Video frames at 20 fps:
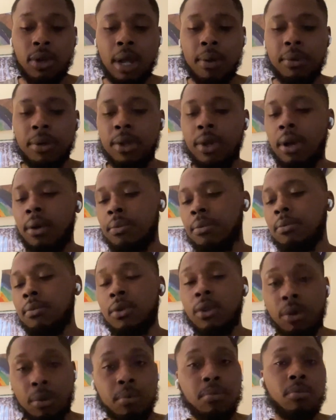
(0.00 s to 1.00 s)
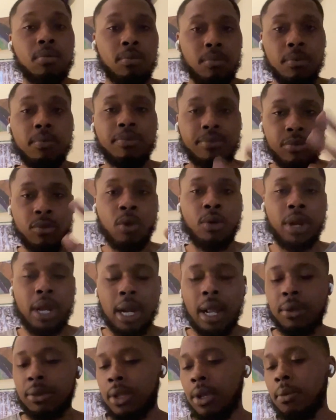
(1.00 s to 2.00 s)
I would, throw that
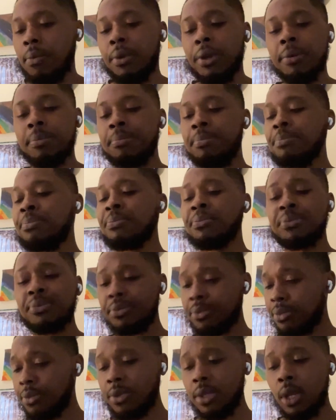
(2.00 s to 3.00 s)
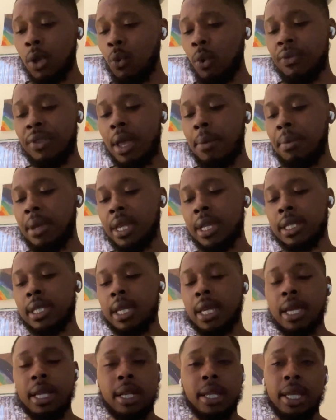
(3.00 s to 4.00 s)
out there. But with that being
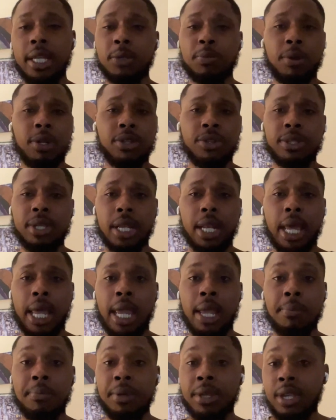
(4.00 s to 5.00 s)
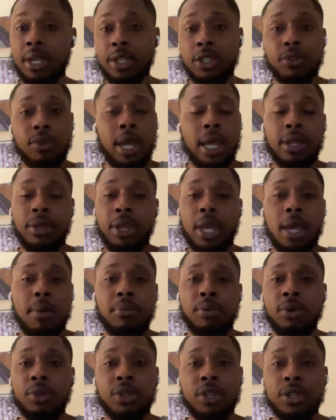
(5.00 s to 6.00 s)
said, his pressure's at an 8 because you can't
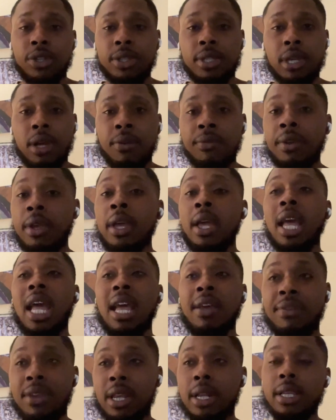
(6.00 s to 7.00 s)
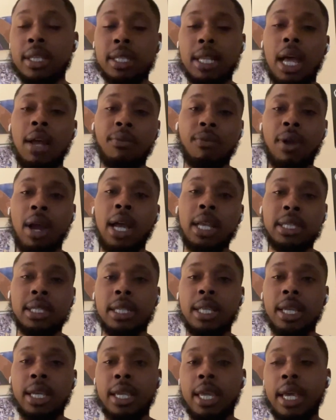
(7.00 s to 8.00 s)
bullshit yourself. If he does not rise to
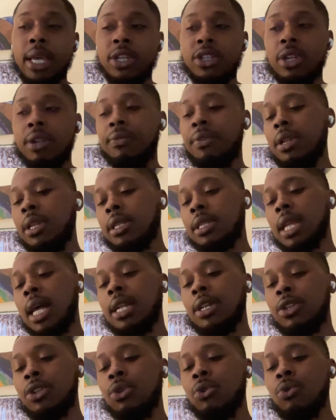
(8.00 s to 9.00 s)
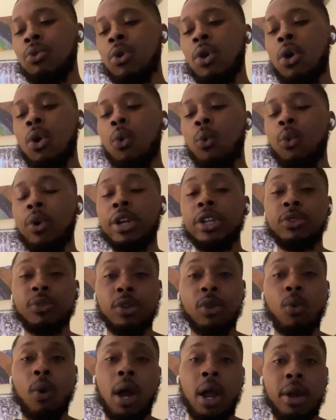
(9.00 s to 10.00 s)
the occasion, if he does not do what is
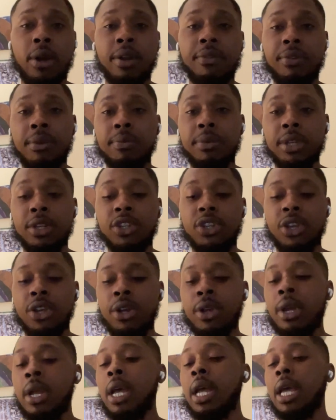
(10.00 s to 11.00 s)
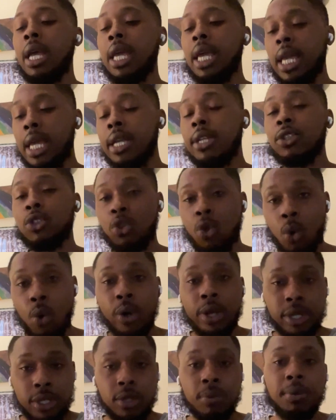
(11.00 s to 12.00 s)
required of him this year, he is
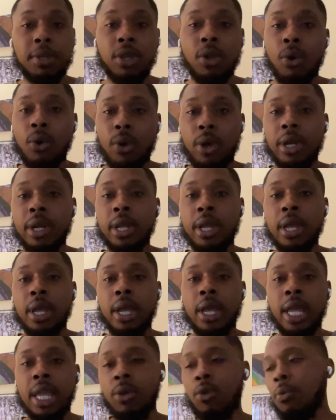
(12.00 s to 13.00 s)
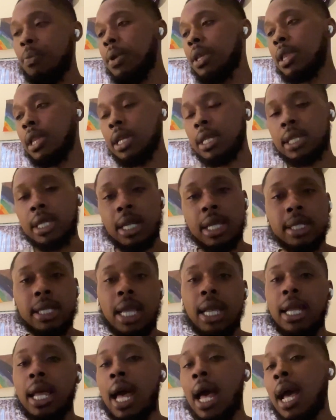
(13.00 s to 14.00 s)
going to be going. He will be listed as
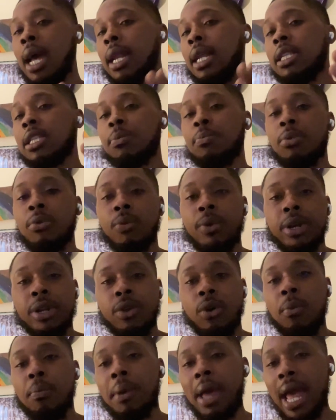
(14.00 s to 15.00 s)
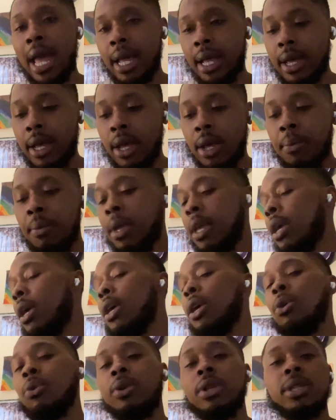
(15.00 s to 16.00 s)
that guy that's a perennial backup.
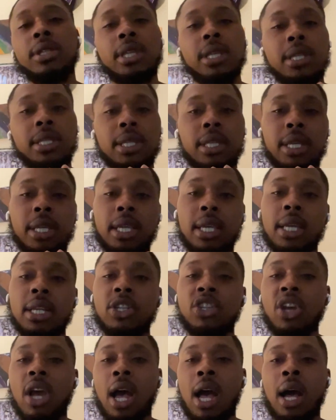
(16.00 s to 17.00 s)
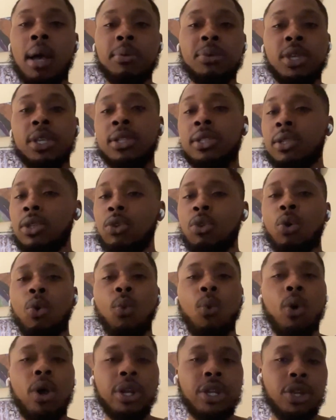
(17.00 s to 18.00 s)
He'll consistently get jobs as,
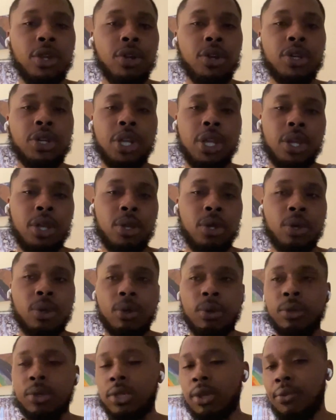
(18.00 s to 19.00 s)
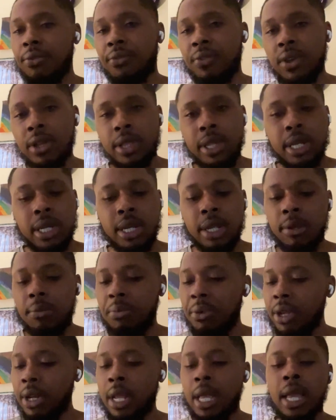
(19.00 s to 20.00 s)
1-year deals or fill-in deals,
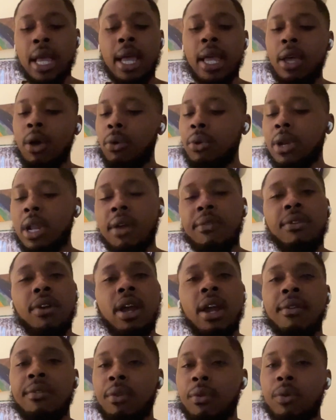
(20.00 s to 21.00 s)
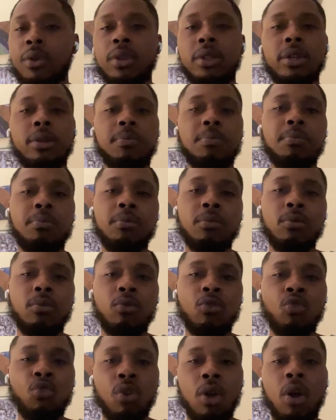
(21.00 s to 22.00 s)
but he'll never, ever really
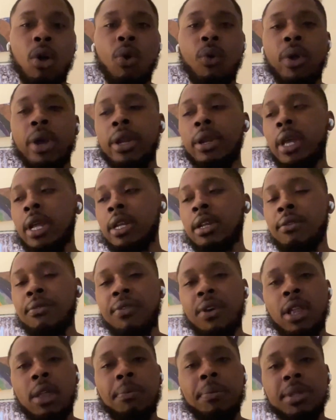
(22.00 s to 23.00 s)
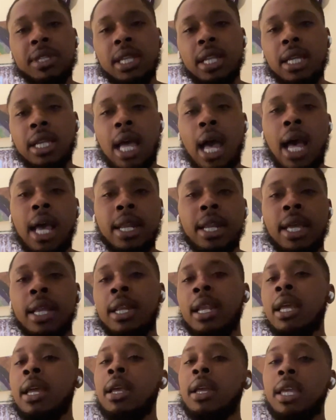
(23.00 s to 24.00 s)
grow and develop into the guy that
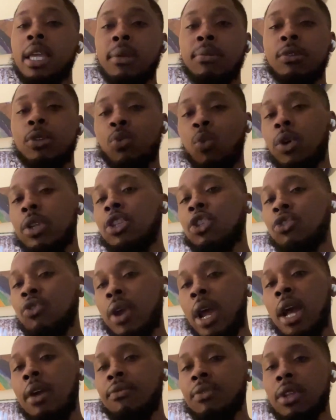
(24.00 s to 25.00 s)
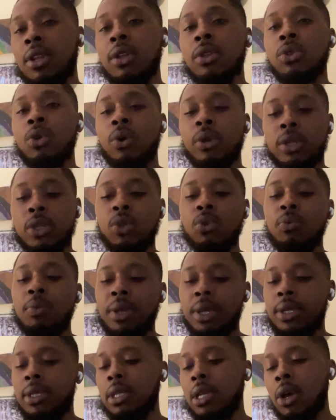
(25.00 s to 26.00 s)
he was once drafted and thought to
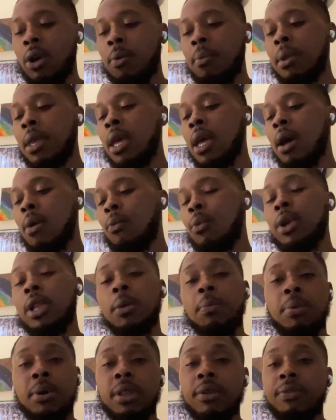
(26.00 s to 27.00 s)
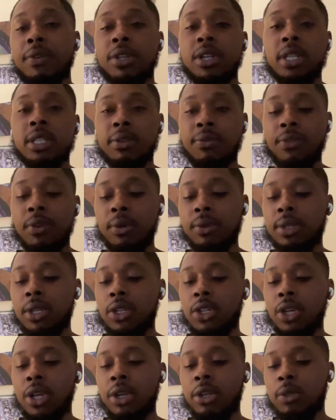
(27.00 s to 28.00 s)
be. So really pulling for Justin Fields
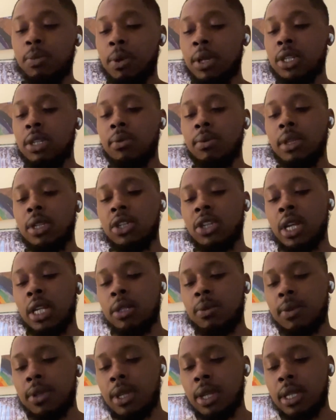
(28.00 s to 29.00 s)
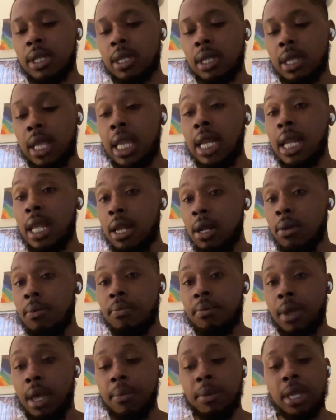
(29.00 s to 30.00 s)
this year, especially with the Jets, because they need
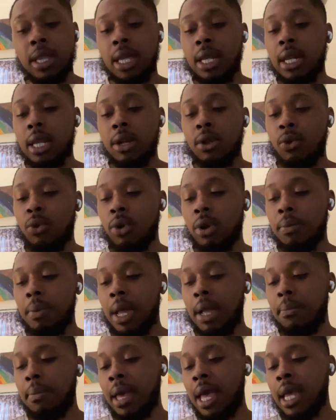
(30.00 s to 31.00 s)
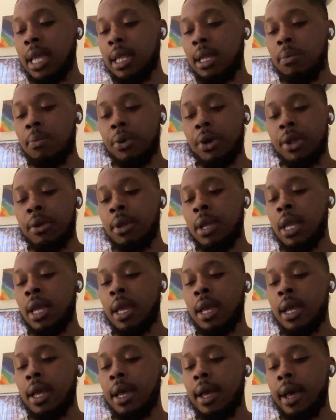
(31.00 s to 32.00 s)
him. I mean, they need a quarterback badly, but
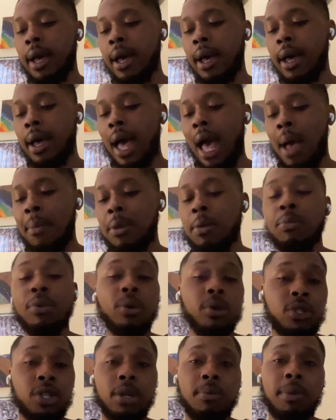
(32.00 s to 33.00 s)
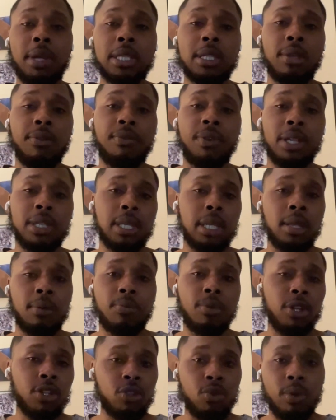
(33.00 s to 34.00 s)
I'd be bullshitting myself if I said the
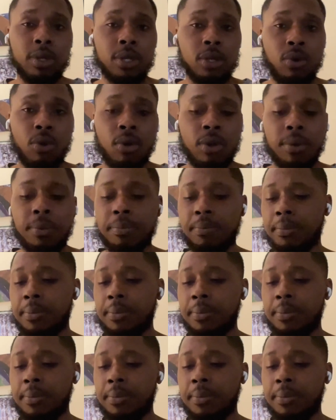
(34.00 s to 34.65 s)
pressure wasn't on him.